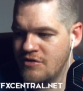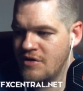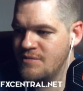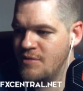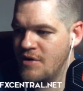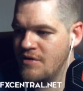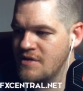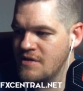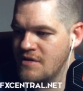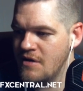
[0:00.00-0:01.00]

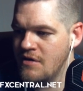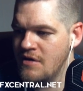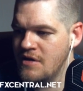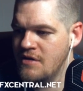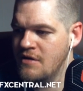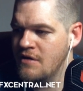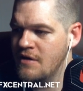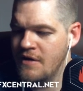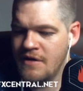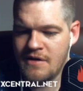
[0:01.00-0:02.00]
transparency's on,
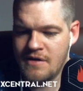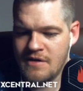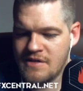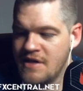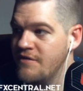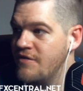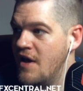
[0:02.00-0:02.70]
save